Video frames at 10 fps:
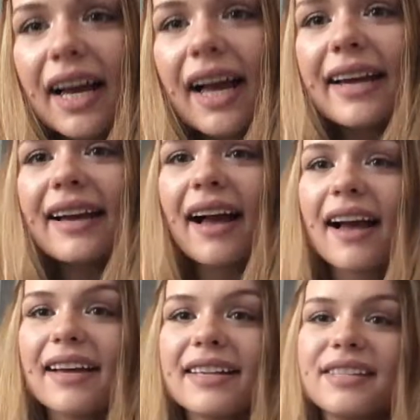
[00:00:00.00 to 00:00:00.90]
Hi
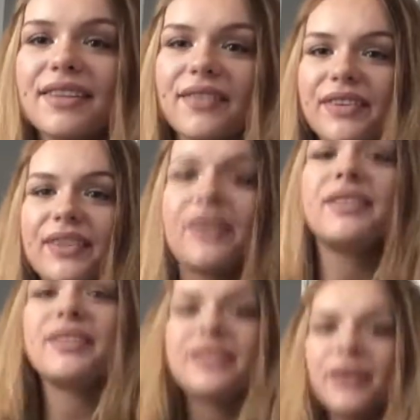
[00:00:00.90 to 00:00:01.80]
guys, so for
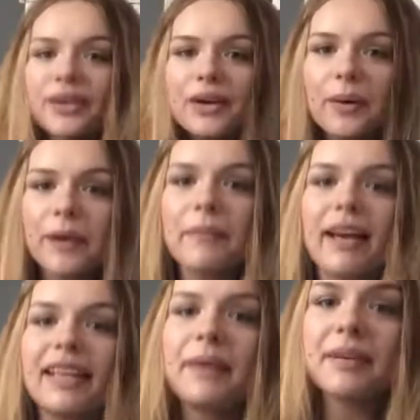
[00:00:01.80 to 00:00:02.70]
those who don't know me,
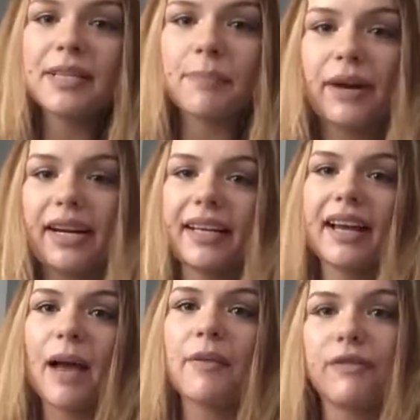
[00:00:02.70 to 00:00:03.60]
my name is Brandy.
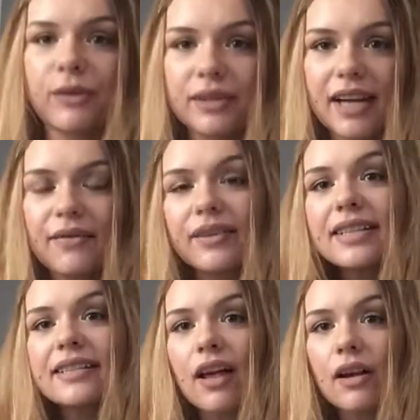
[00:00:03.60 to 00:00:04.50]
I'm a full-time
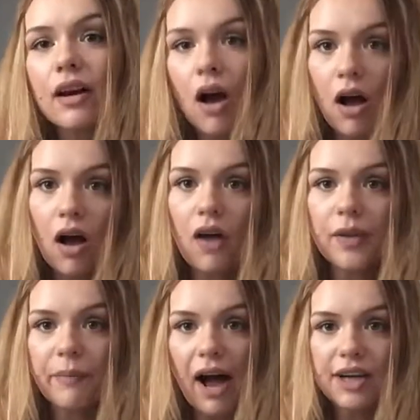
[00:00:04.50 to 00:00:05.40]
reseller on
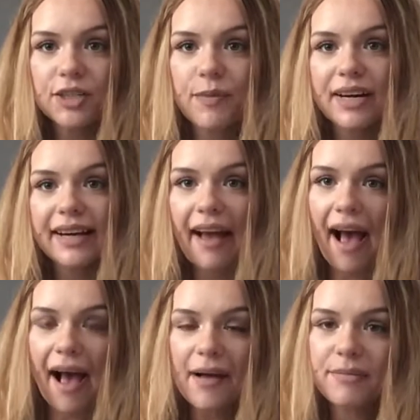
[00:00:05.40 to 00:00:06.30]
the Poshmark
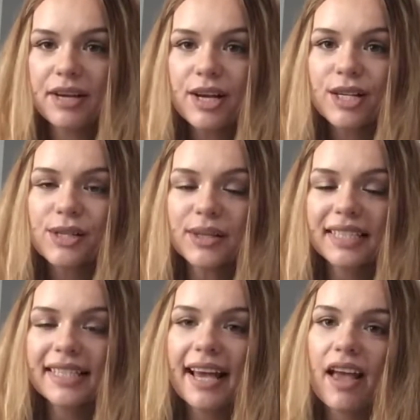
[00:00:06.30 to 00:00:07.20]
app. So
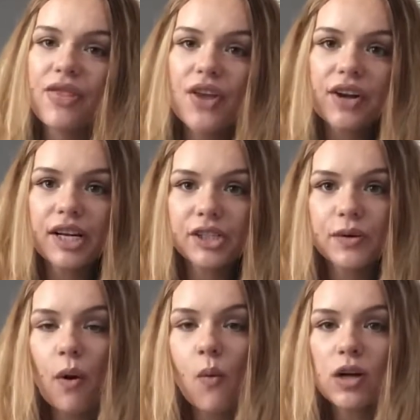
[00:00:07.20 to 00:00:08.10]
today I thought I'd
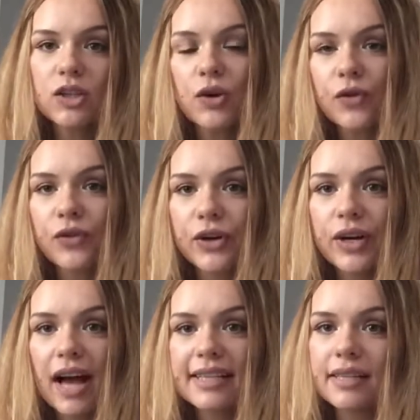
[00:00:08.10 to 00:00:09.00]
do a what sold for you
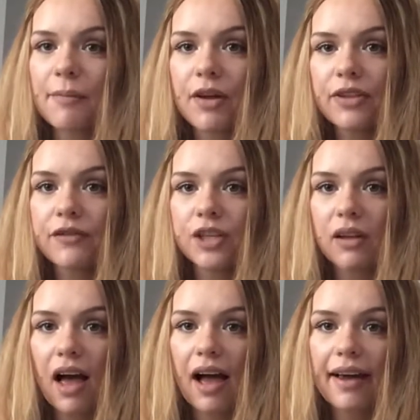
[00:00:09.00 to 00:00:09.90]
guys in the month of
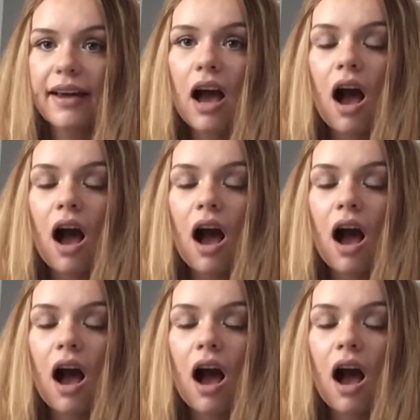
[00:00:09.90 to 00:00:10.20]
July.